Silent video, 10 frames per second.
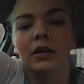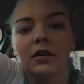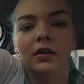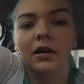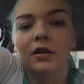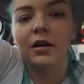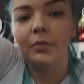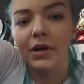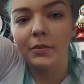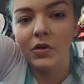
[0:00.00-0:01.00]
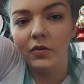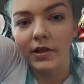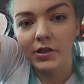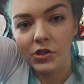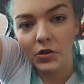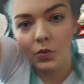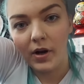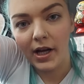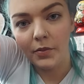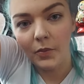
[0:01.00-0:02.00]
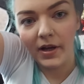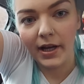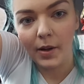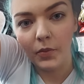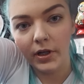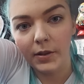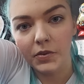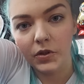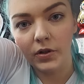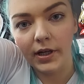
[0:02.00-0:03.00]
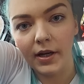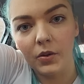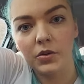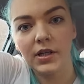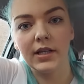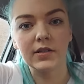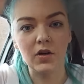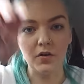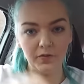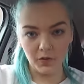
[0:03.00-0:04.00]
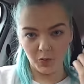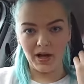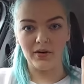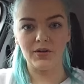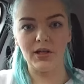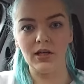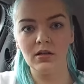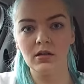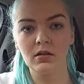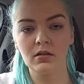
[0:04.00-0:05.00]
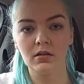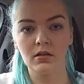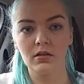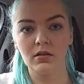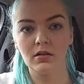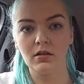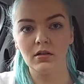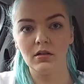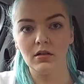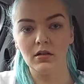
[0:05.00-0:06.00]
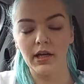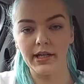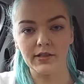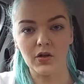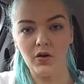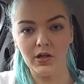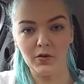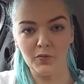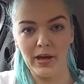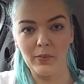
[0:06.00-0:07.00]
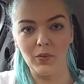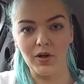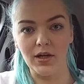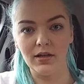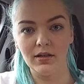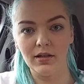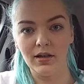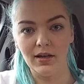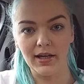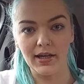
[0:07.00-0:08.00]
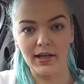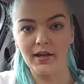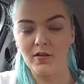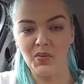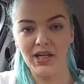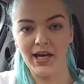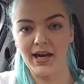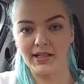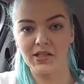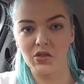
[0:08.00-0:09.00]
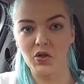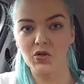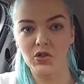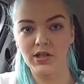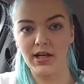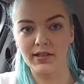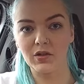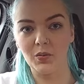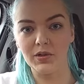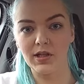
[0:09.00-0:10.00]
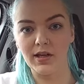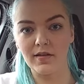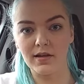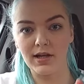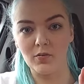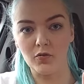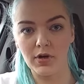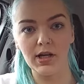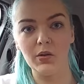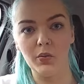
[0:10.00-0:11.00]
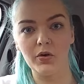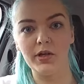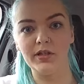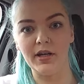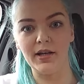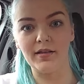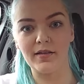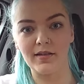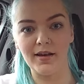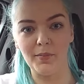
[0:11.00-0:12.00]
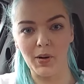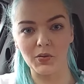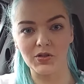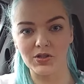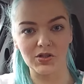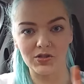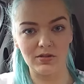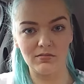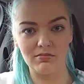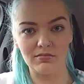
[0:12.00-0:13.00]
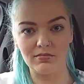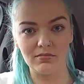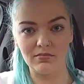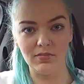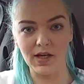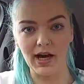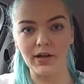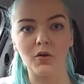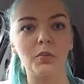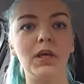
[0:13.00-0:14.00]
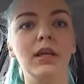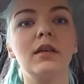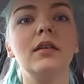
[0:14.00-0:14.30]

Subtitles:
Oh, I'm not really sure why, but my camera keeps cutting out. It's got full battery. It's got enough memory. Like, it's been acting dodgy the last couple of days, and I'm really worried that it's about to just die on me.